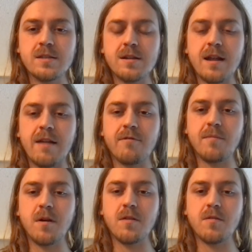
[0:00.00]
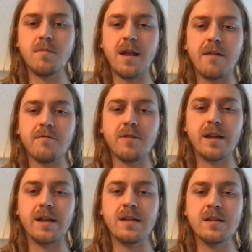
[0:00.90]
not every month, but
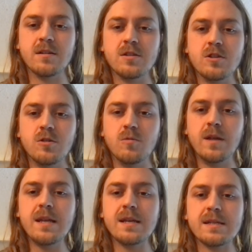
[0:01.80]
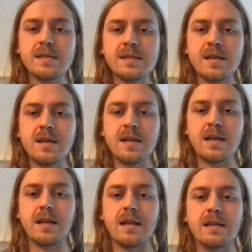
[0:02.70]
every 2 weeks.
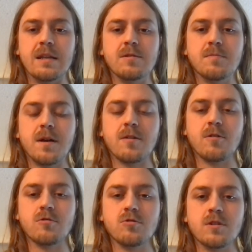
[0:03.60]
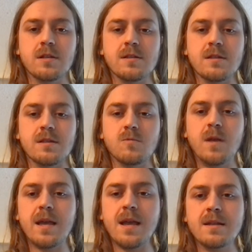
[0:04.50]
And I need to buy groceries this
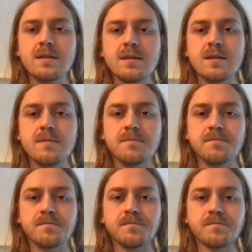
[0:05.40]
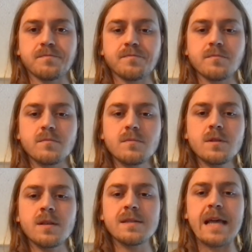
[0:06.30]
weekend.
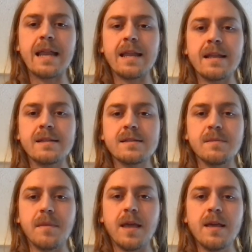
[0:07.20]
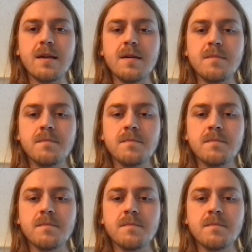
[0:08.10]
Let's add in some income.